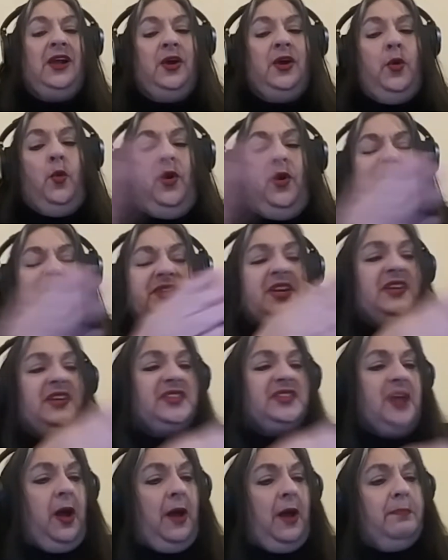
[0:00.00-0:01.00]
What does
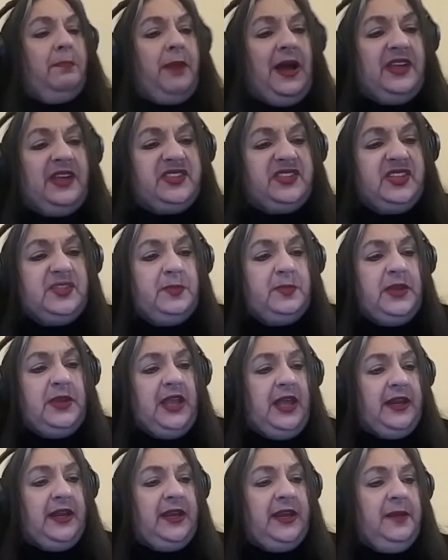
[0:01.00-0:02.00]
a box of
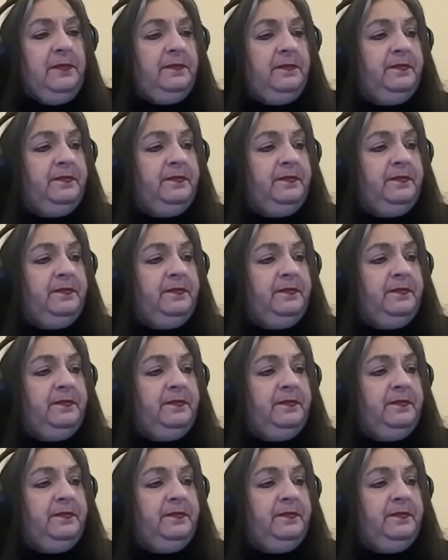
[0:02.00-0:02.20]
spaghetti,